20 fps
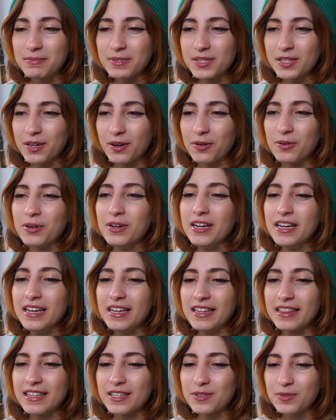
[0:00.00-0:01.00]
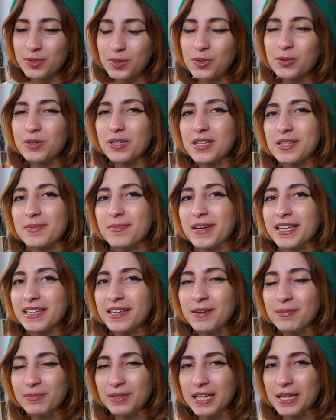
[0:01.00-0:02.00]
So these recordings might
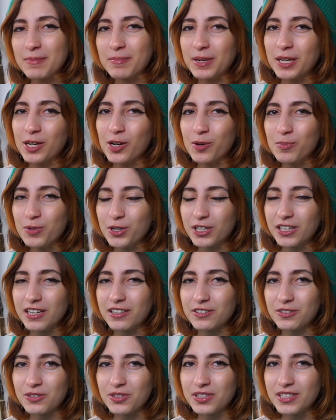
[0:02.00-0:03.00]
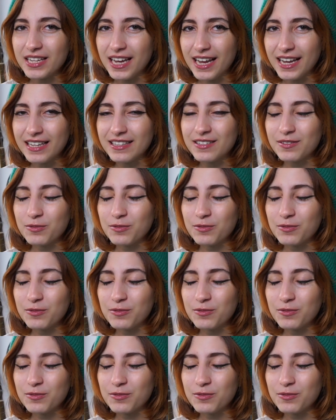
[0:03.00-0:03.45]
come late, but I hope you can understand.